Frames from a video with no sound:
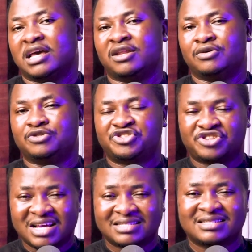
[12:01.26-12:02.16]
and you
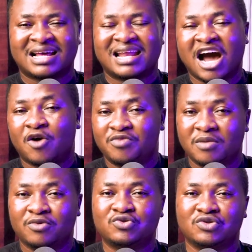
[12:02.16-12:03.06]
trust that I'll be
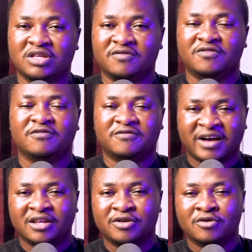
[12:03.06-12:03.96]
able to give you
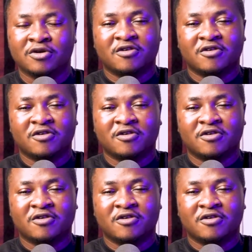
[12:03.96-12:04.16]
value